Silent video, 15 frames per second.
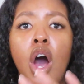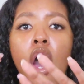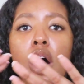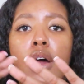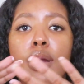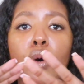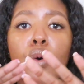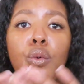
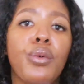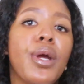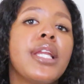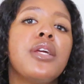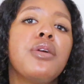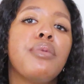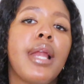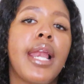on
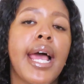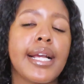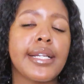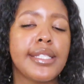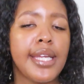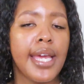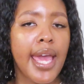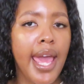already
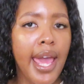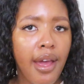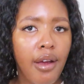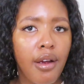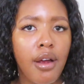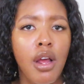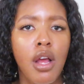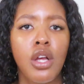relaxed
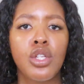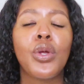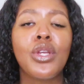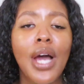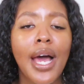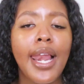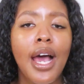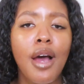hair. When
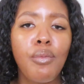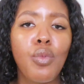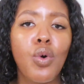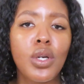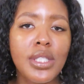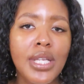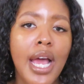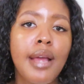you allow
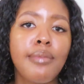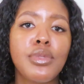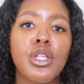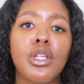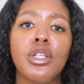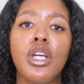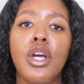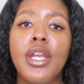more time
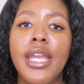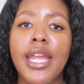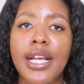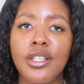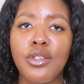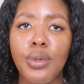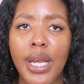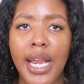till your
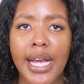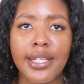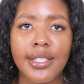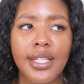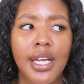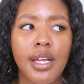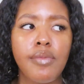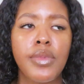next
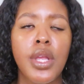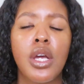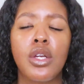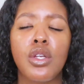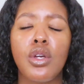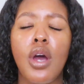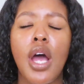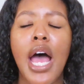relaxer,
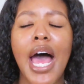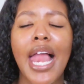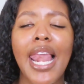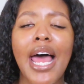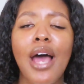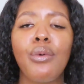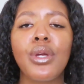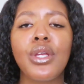you're
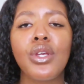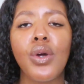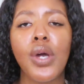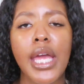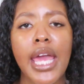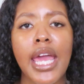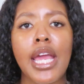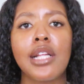allowing your
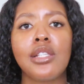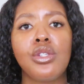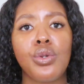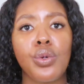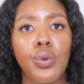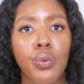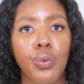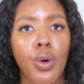hair
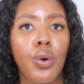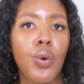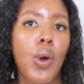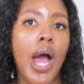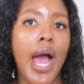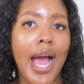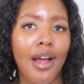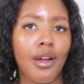to grow
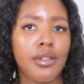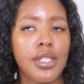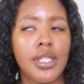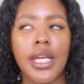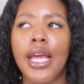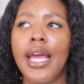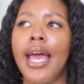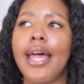out.
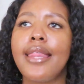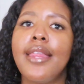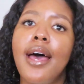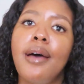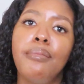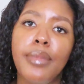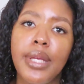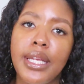And
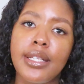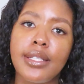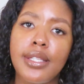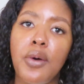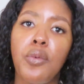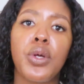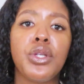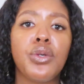that means
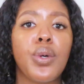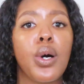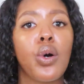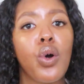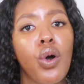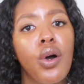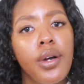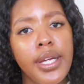that when you are
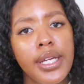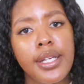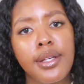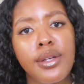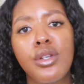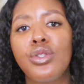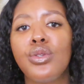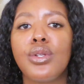
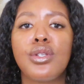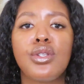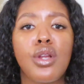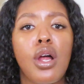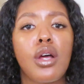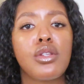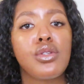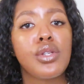going to the
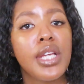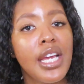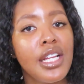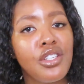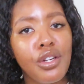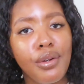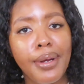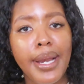salon to
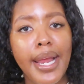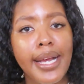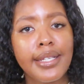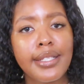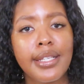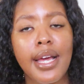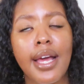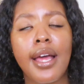get your
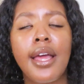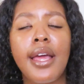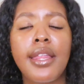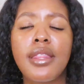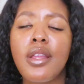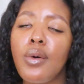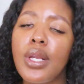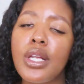relaxer,
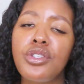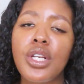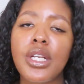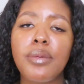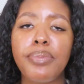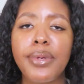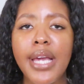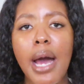they will
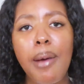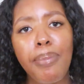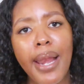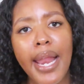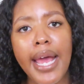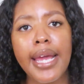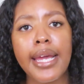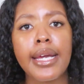literally be
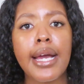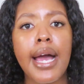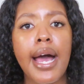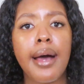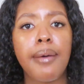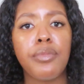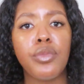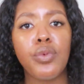applying
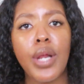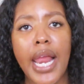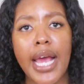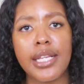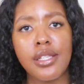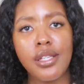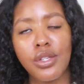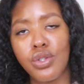
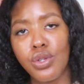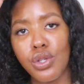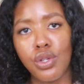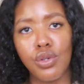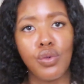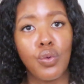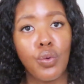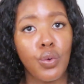relaxer to
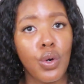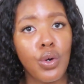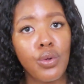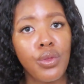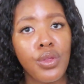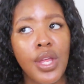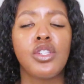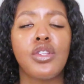new
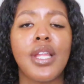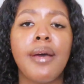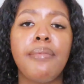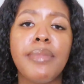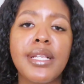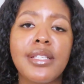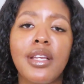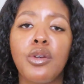growth. So that
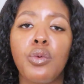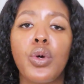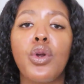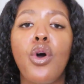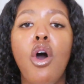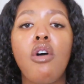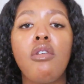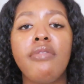means that it
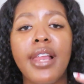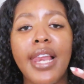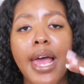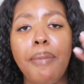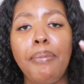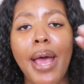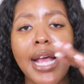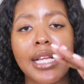won't
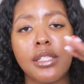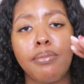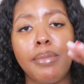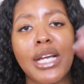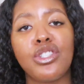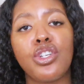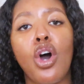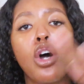overlap as
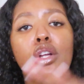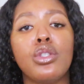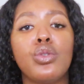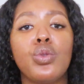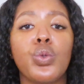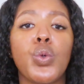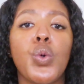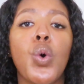much
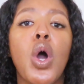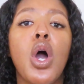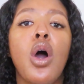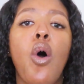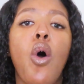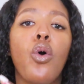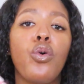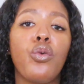onto
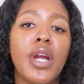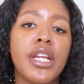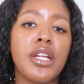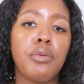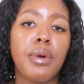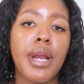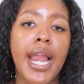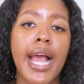already
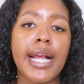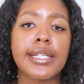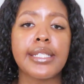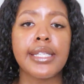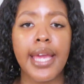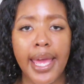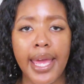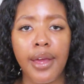relaxed
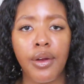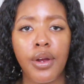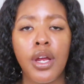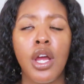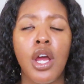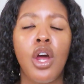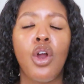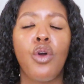hair.
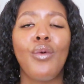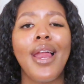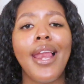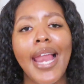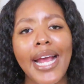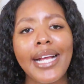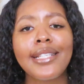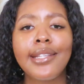
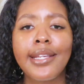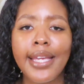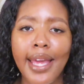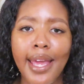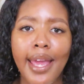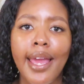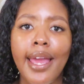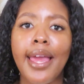Relaxing
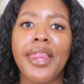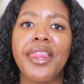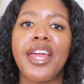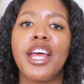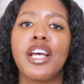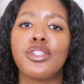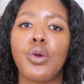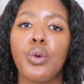hair that
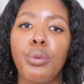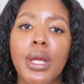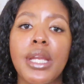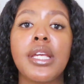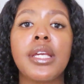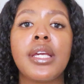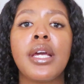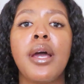has
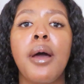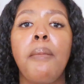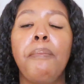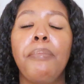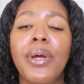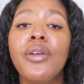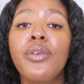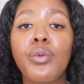already
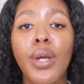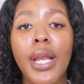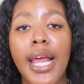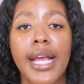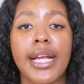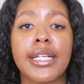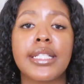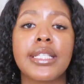been
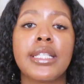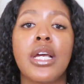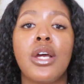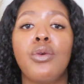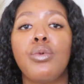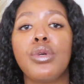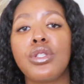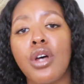relaxed
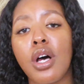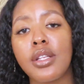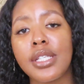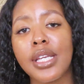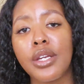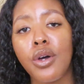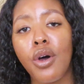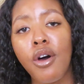results
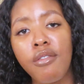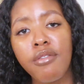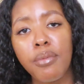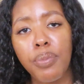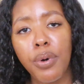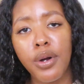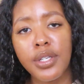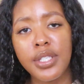in over
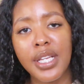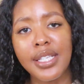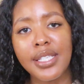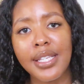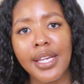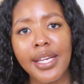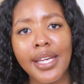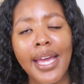
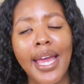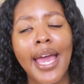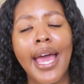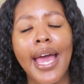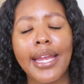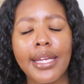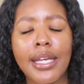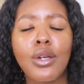processing
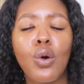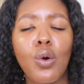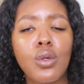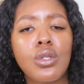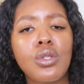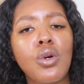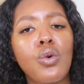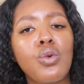and can
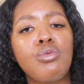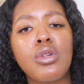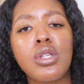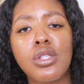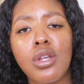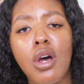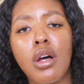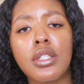also
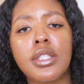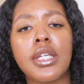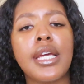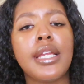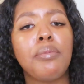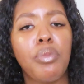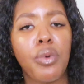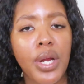result
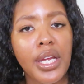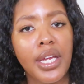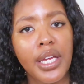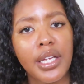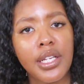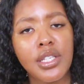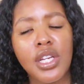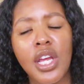in
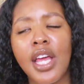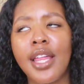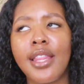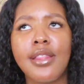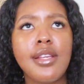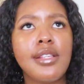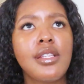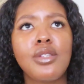breakage.
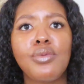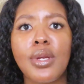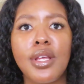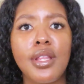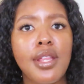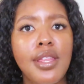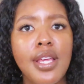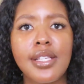This is one
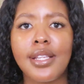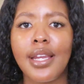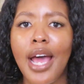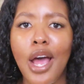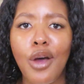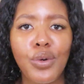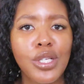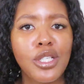of the things that
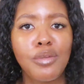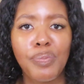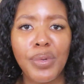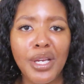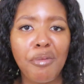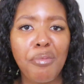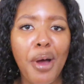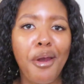I always
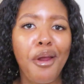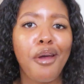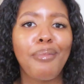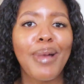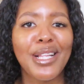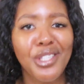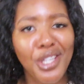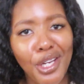speak about on
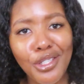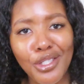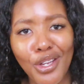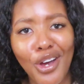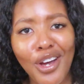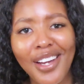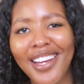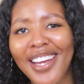my
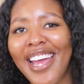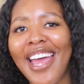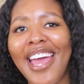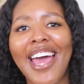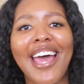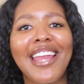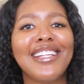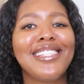TikTok,
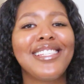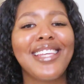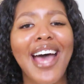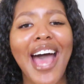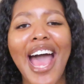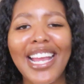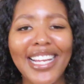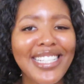and
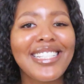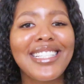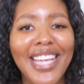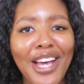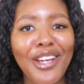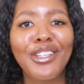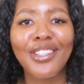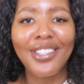I can
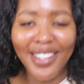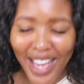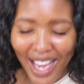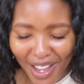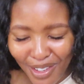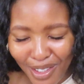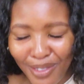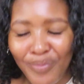tell you
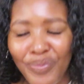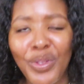now,